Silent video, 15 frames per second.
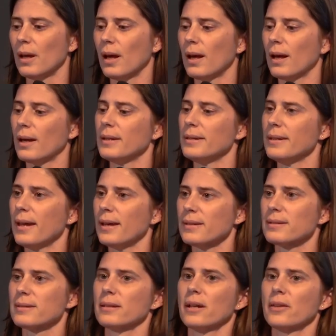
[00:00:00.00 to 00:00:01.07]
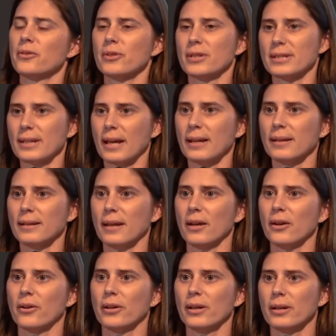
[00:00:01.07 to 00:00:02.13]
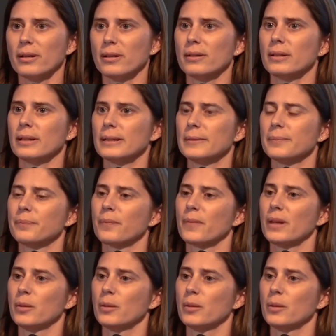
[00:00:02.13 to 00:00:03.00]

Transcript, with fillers: Uh, next, another exciting area um,